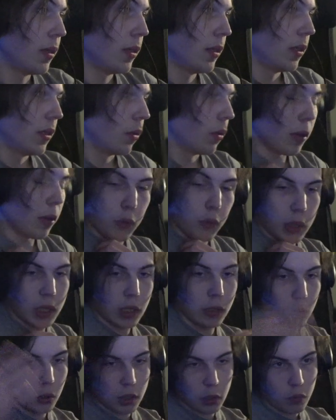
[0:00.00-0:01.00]
We can
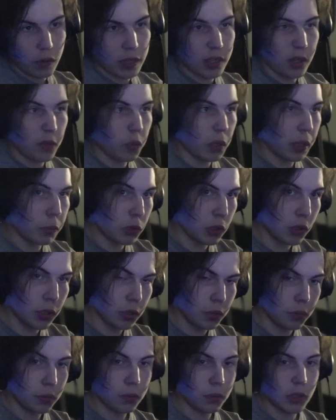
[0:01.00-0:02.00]
look at Red Dead Redemption
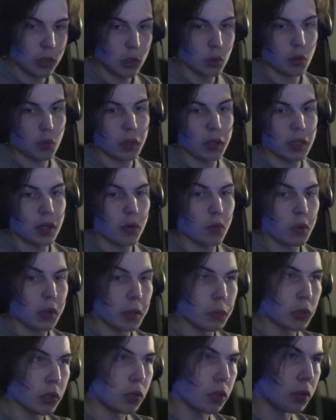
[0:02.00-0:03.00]
2. Let's look at Red Dead
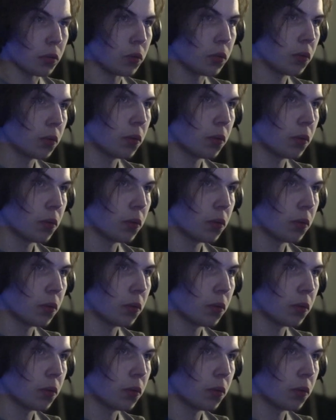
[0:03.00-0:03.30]
Redemption 2.